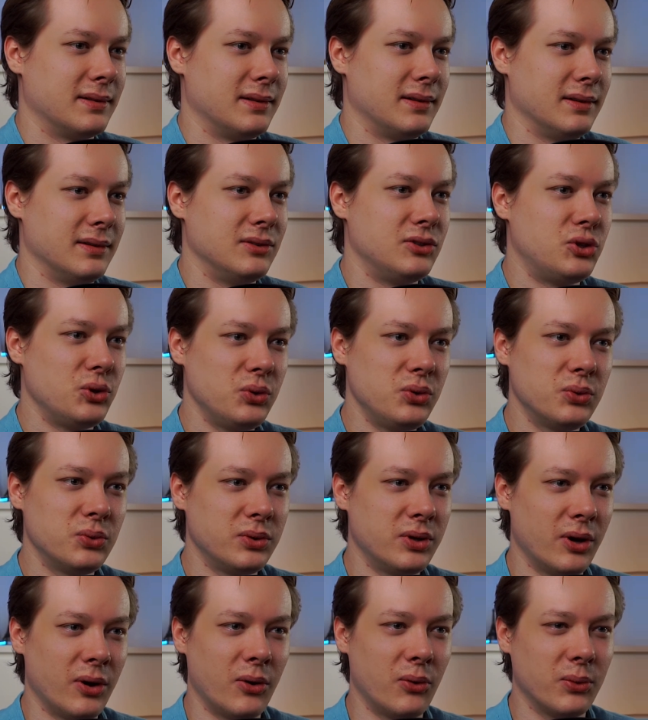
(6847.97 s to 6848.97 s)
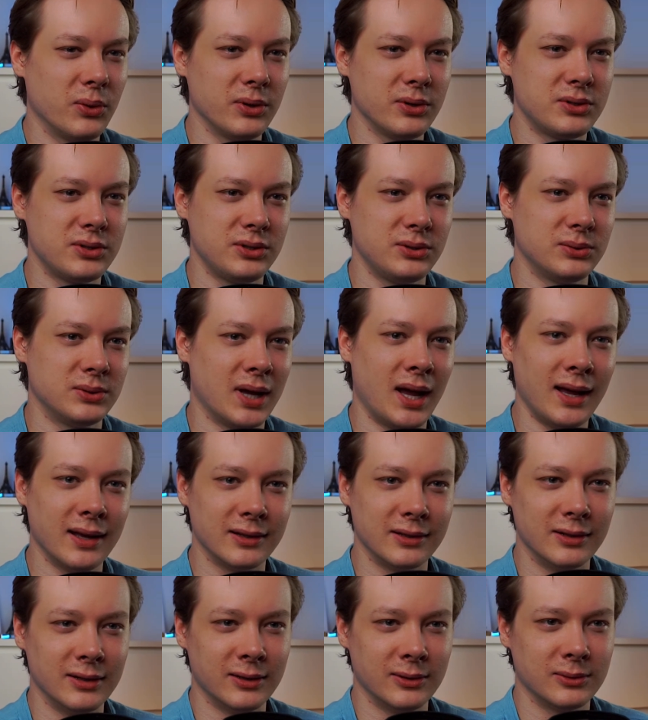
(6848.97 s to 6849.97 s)
Do you know or do you not
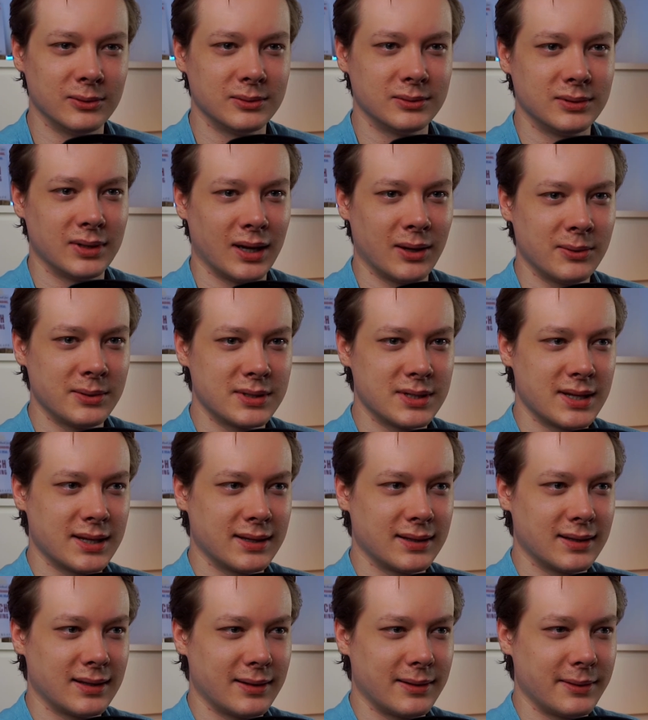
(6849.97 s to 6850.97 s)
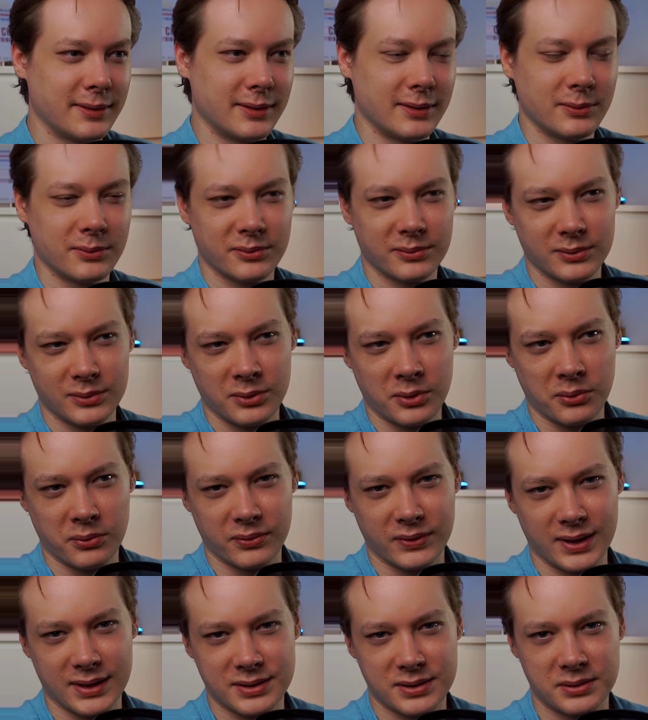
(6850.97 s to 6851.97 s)
know? How is that? I don't know if
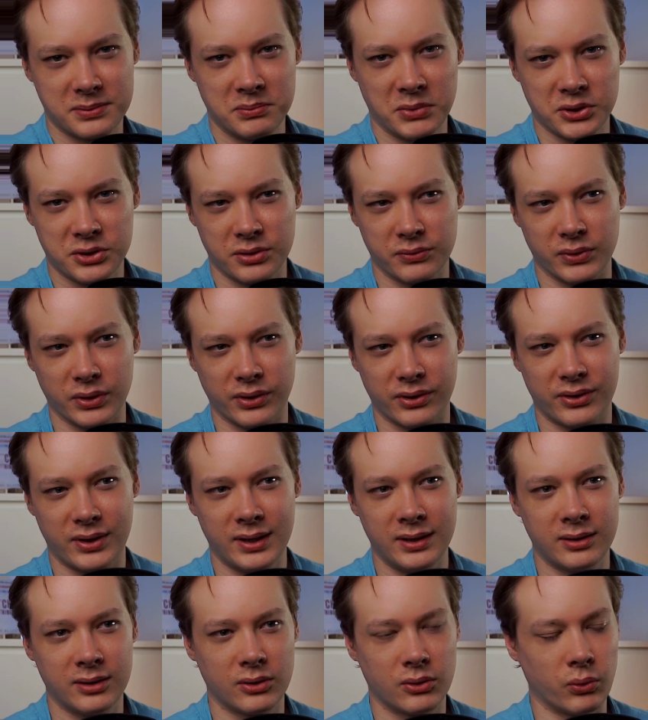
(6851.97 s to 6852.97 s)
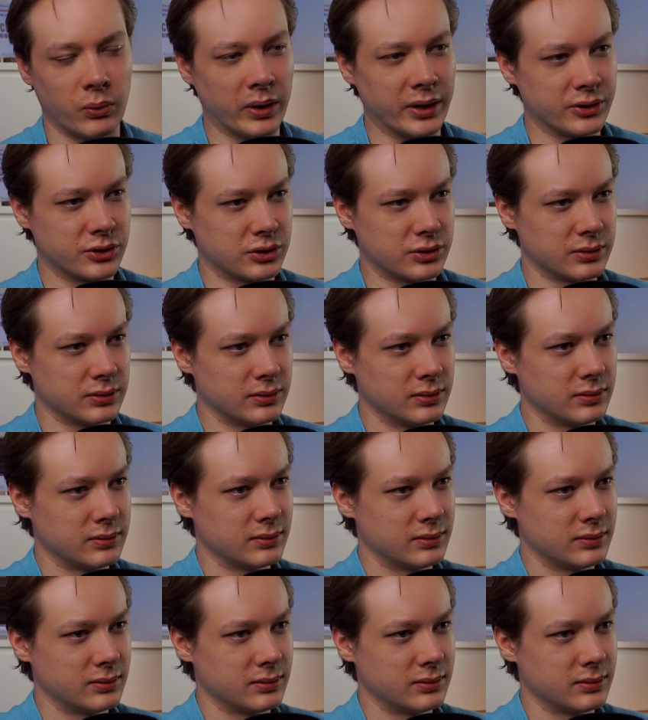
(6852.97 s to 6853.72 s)
that's much of a think question.